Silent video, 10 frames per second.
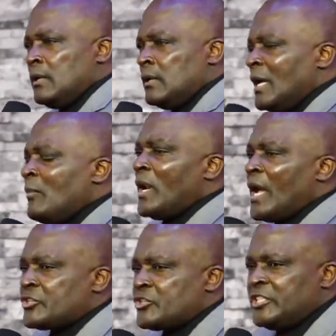
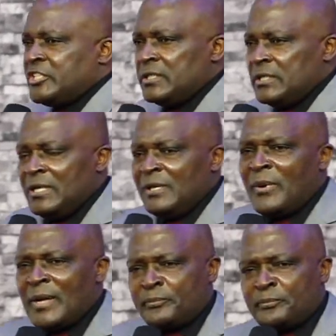Nablus city in,
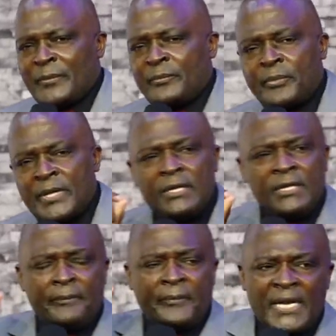
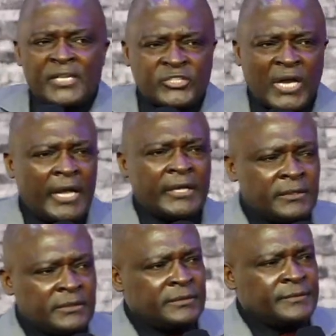in Palestine,